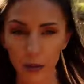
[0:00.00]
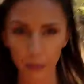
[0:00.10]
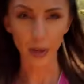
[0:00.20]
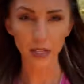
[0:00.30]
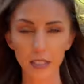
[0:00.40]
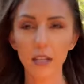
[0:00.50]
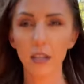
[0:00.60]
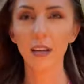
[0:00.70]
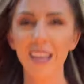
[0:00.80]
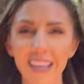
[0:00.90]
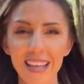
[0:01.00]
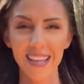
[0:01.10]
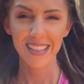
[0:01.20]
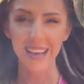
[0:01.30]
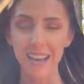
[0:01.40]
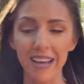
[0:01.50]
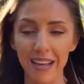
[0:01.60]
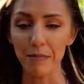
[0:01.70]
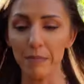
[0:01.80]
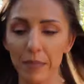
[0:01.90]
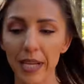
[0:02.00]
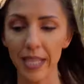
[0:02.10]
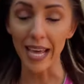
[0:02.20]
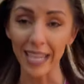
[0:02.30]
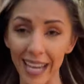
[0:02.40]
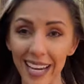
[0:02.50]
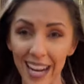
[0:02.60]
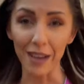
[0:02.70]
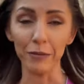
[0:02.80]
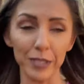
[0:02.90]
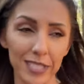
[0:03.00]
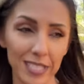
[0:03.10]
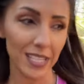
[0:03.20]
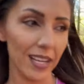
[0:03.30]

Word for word: but that night I was